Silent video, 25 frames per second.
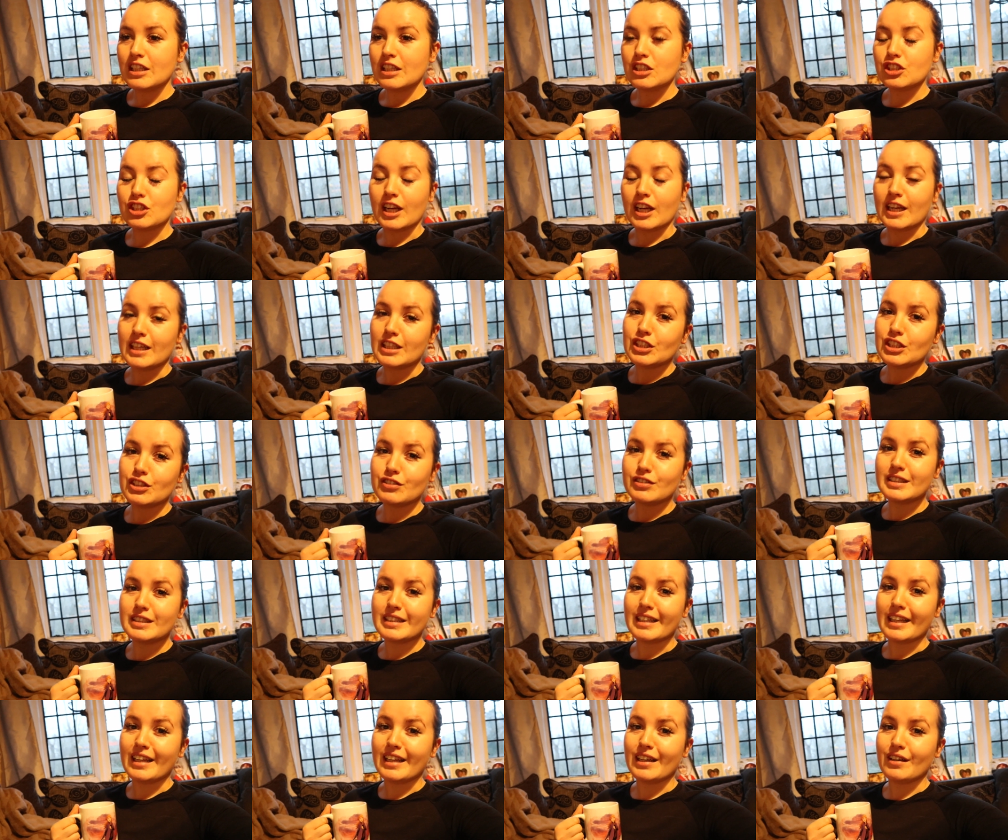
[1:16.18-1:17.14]
Change of
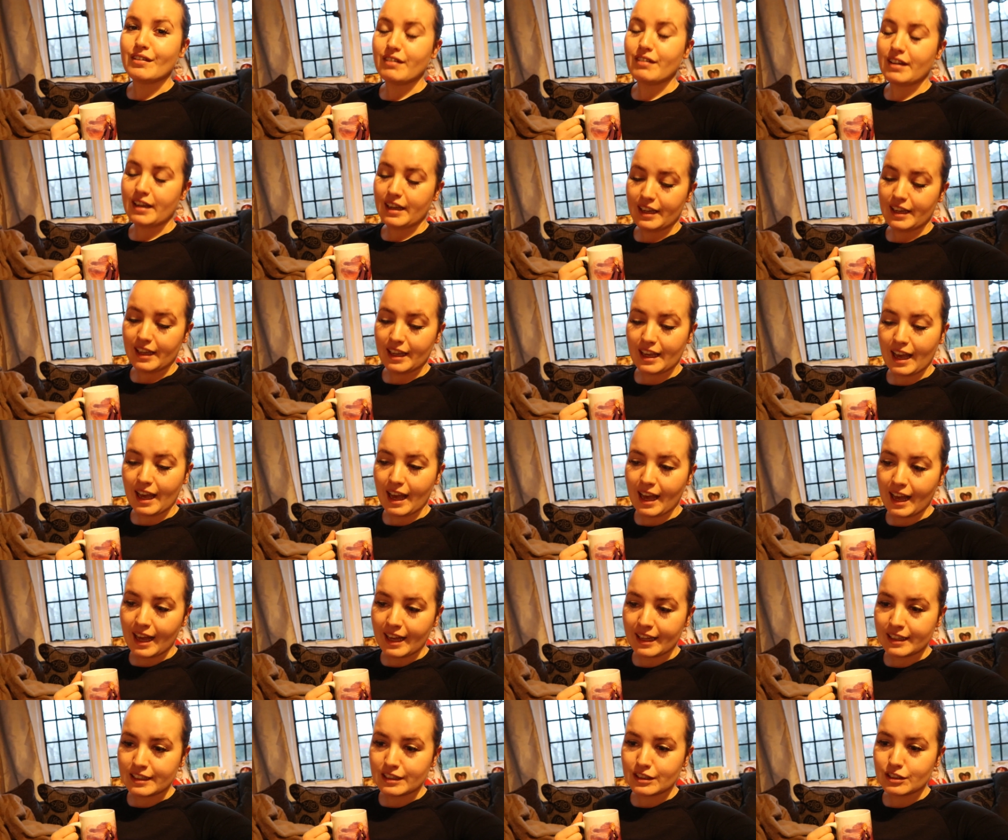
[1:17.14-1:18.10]
scenery
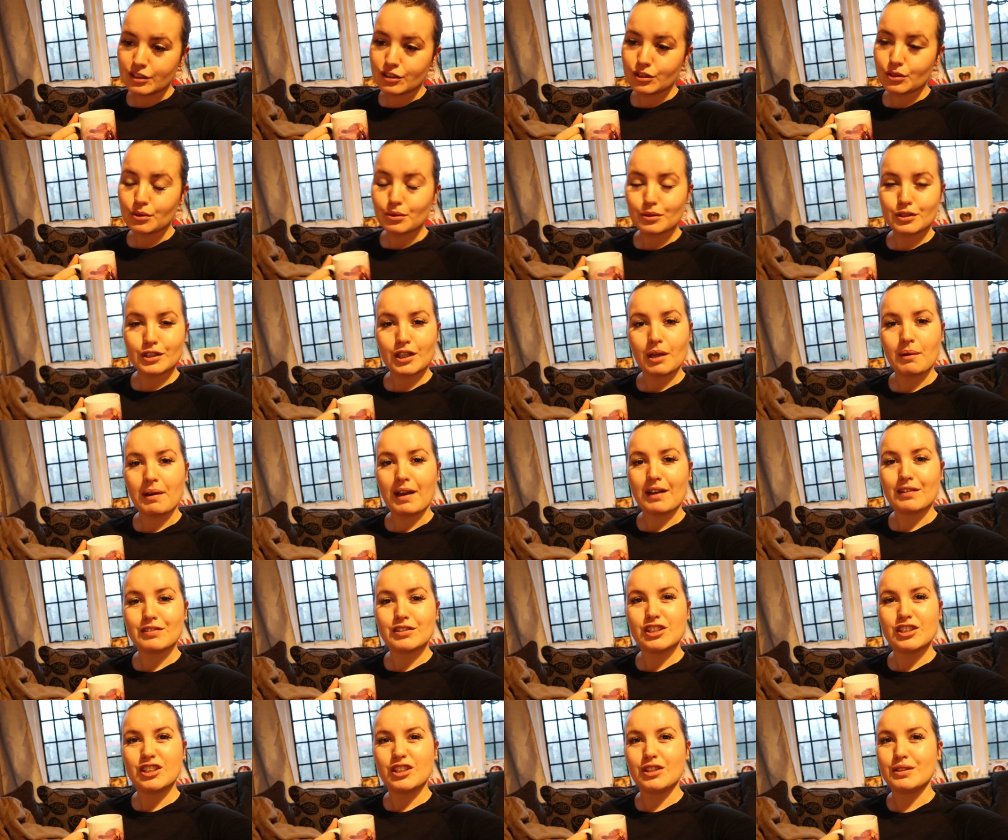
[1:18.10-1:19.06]
and also
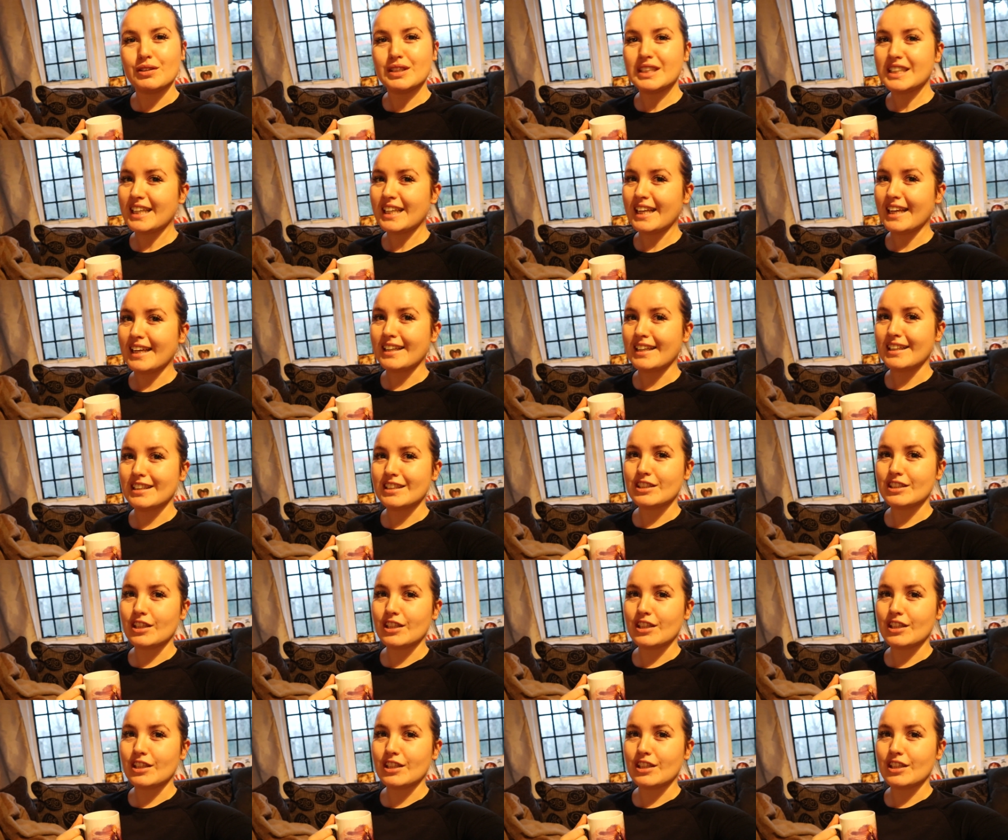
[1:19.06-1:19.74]
afternoon tea,